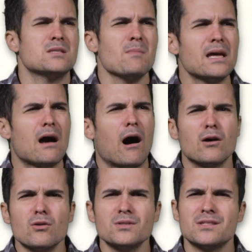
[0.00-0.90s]
Is my
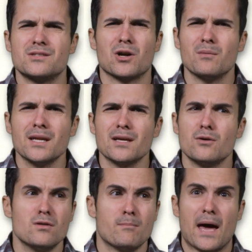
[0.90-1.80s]
uncle determining
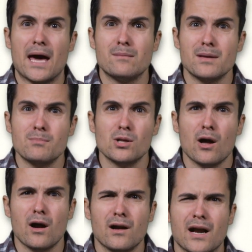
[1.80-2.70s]
who the bad people
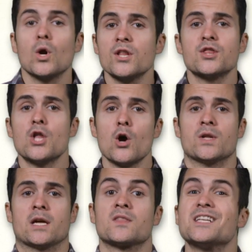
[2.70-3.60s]
are? Worth
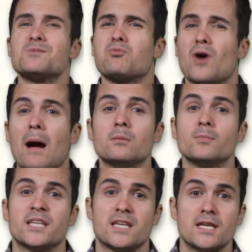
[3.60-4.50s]
noting that it's
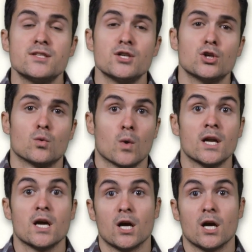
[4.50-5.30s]
probably easier to run a